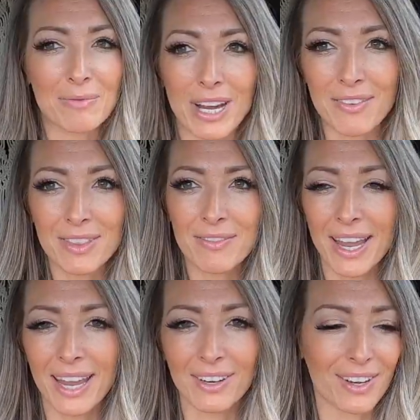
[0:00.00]
I'm driving the
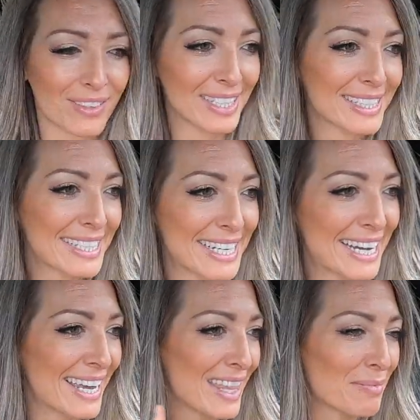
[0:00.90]
van,
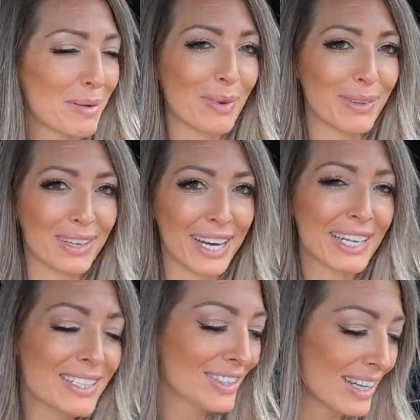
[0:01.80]
obviously, and then my brother
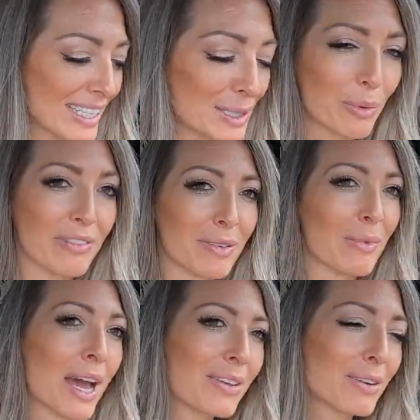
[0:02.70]
Andrew and his
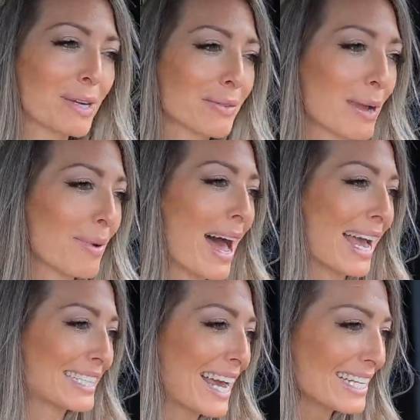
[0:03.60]
boyfriend Matthew are right behind